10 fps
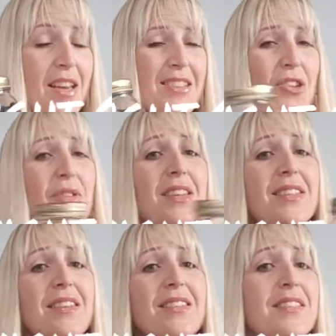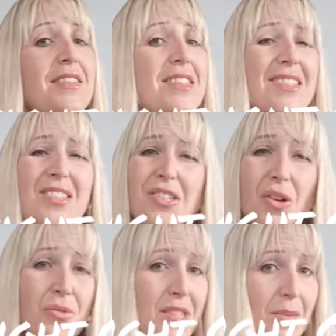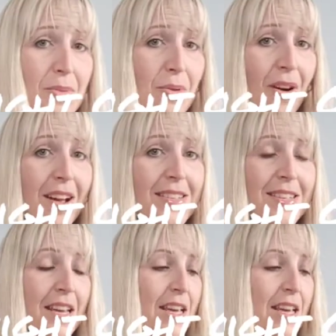So this is so simple, guys.